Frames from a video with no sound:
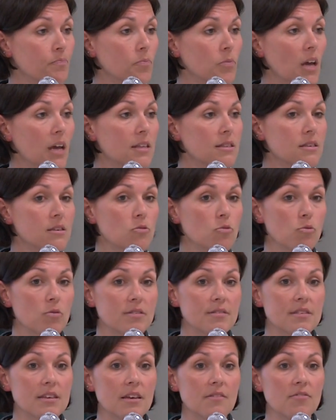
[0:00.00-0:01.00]
And to
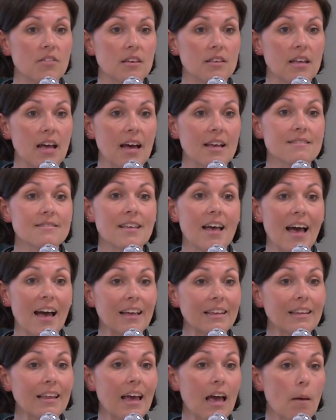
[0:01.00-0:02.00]
receive the
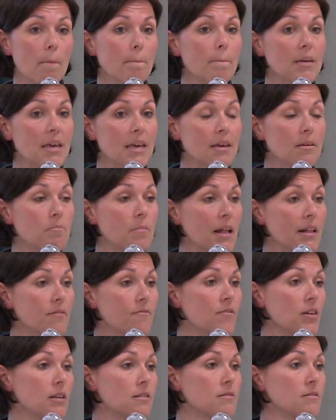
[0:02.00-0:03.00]
SLMB
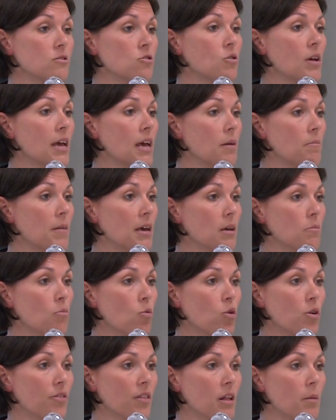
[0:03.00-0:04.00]
benefits, you can't make
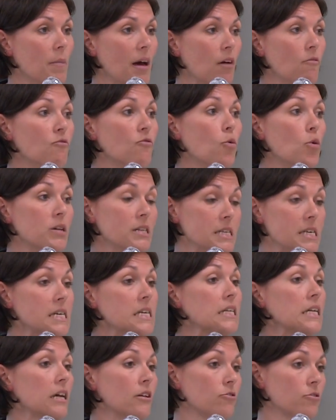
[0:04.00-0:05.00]
more than about
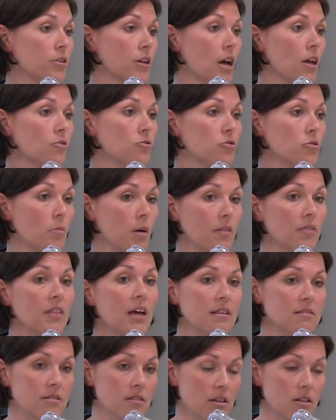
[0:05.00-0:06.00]
$1,400 a month
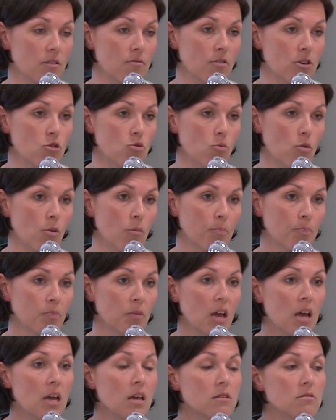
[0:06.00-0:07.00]
as an individual.
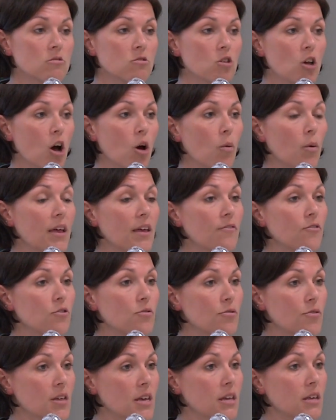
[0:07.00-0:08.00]
So if you
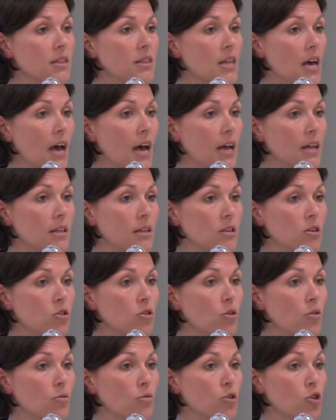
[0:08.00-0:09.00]
think that
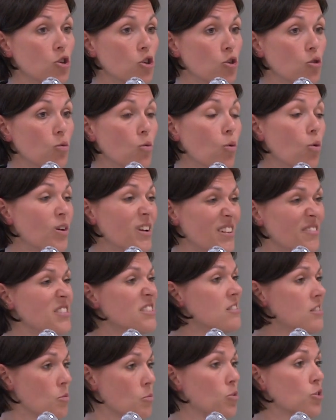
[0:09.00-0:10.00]
you or even
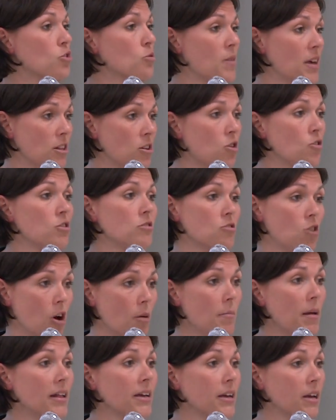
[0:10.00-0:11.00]
someone you may know that's
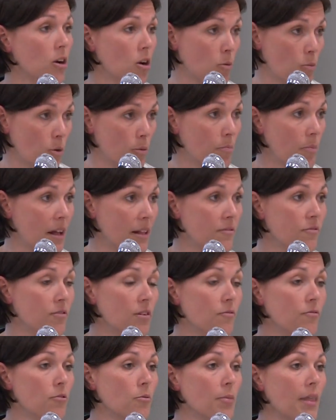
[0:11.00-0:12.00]
on Medicare would
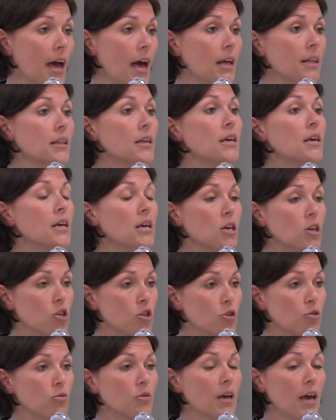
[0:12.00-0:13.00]
benefit from that,
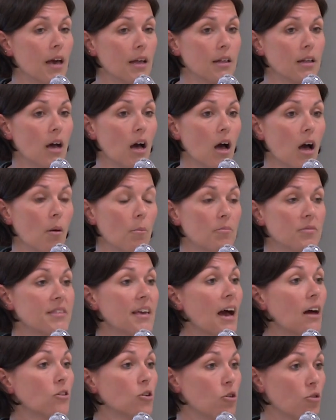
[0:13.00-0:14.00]
you can
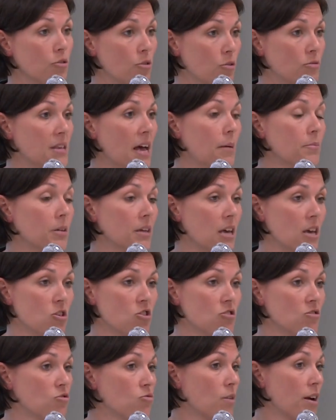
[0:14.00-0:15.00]
download those
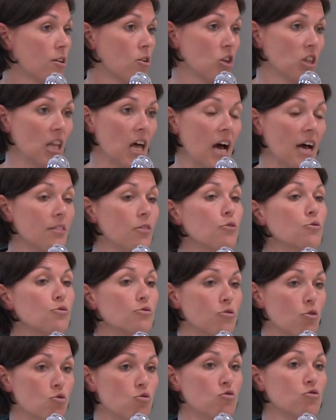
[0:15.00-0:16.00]
applications right online through
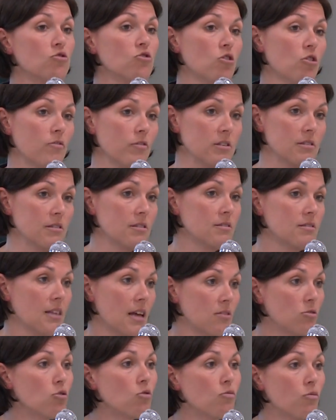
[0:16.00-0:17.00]
Social Services.
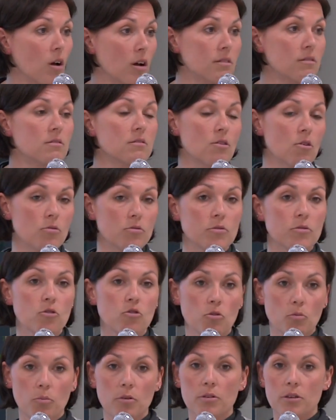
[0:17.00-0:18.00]
That's who runs those
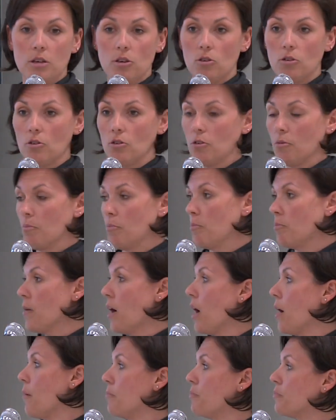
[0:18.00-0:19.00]
two particular
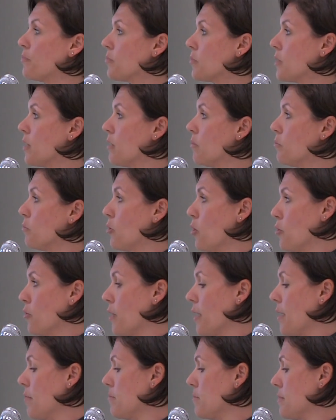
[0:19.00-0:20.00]

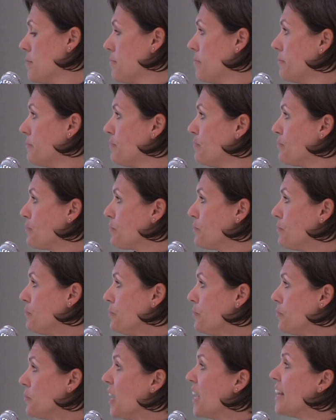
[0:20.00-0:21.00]
programs.
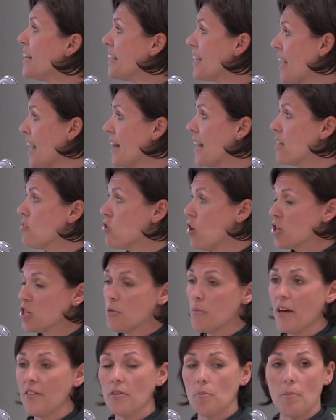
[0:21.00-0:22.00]
And again, I talked
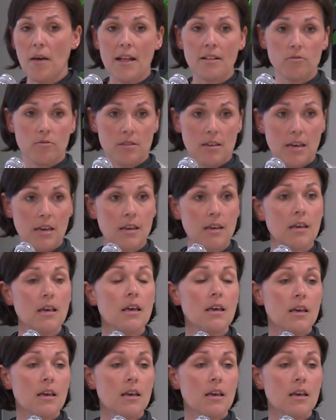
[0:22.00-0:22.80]
about the penalty.